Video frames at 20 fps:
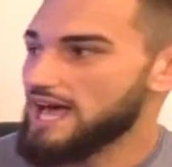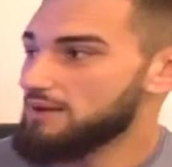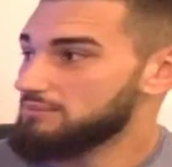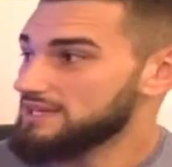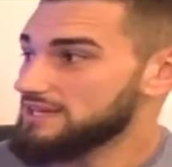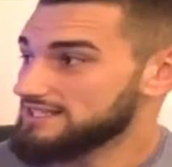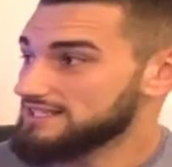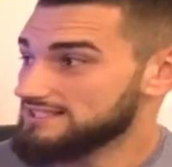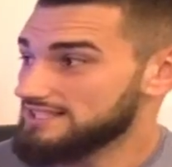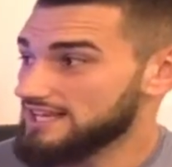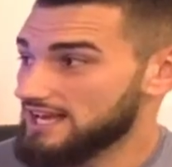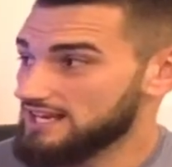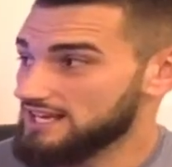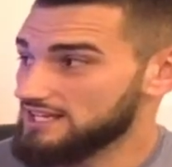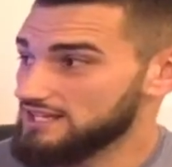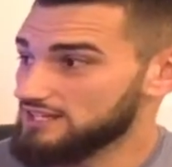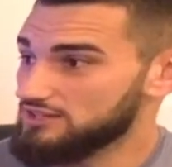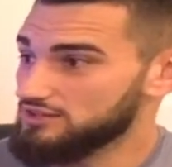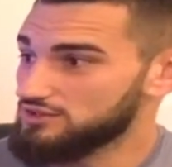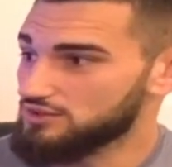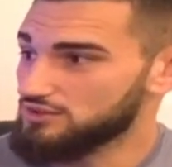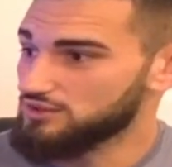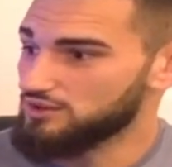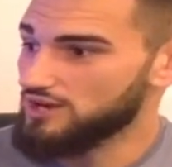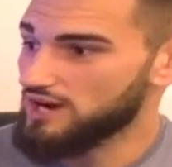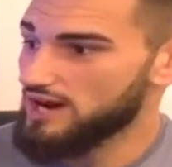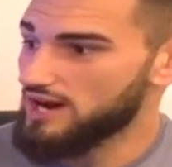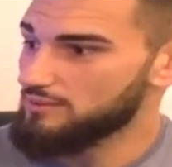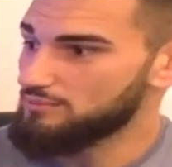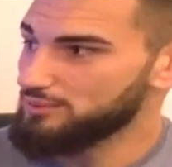being said, he
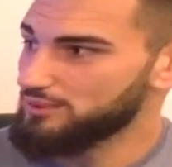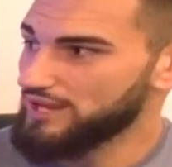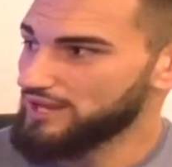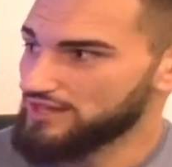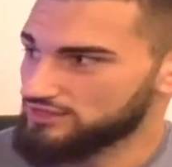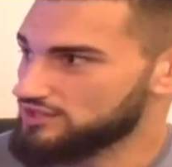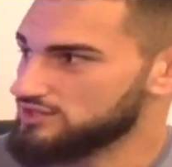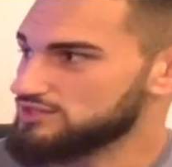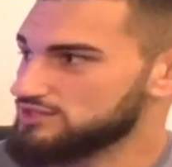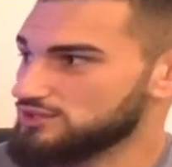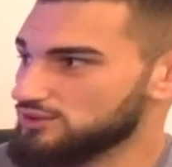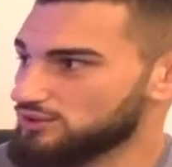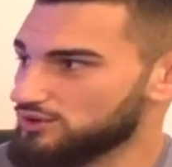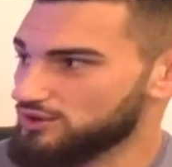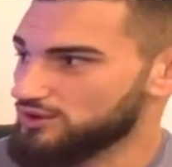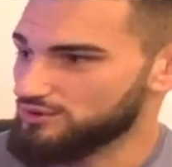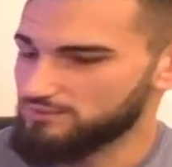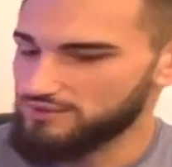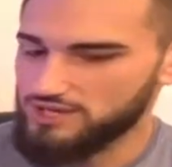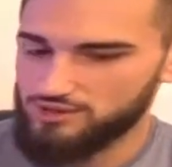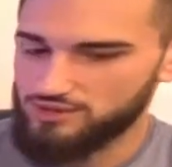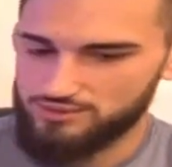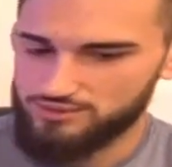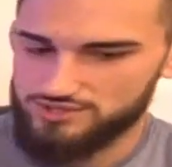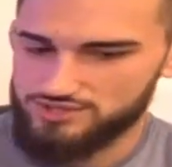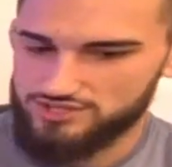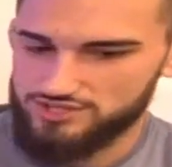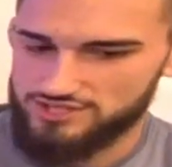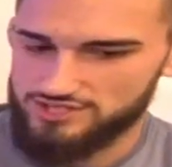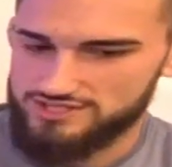grew up in the storm. He
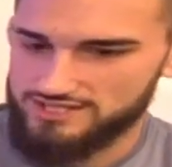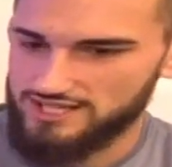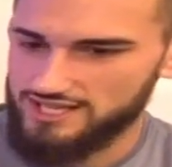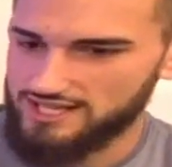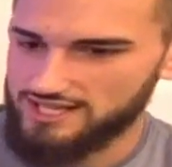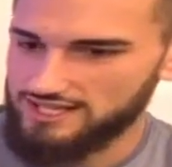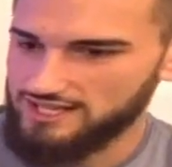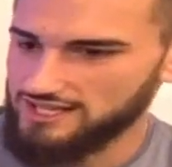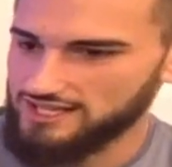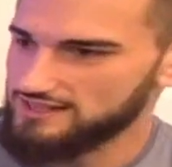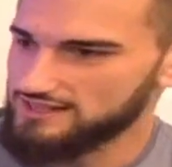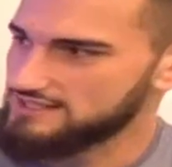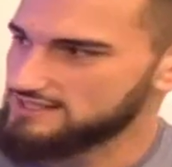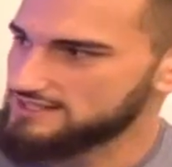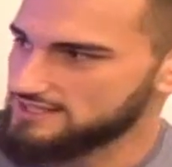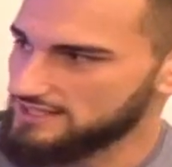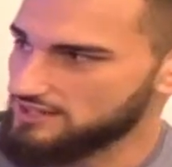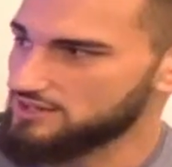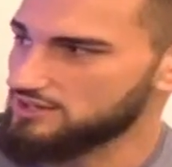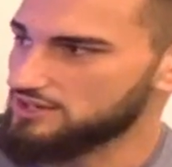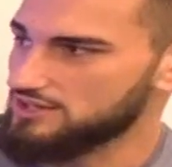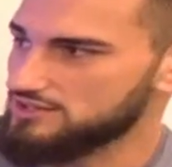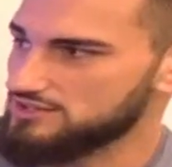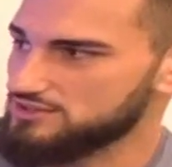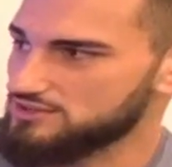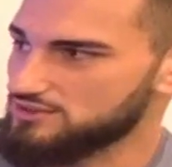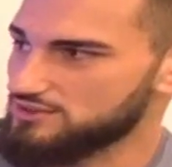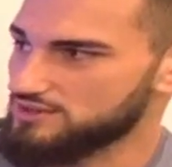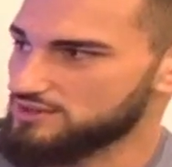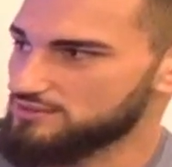was just like in the center of the
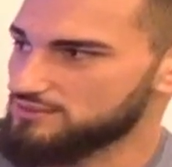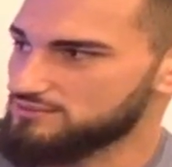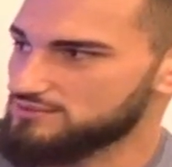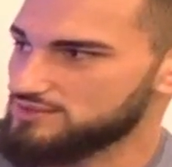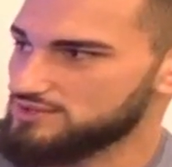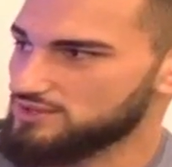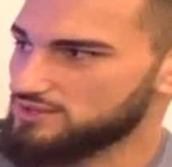storm. So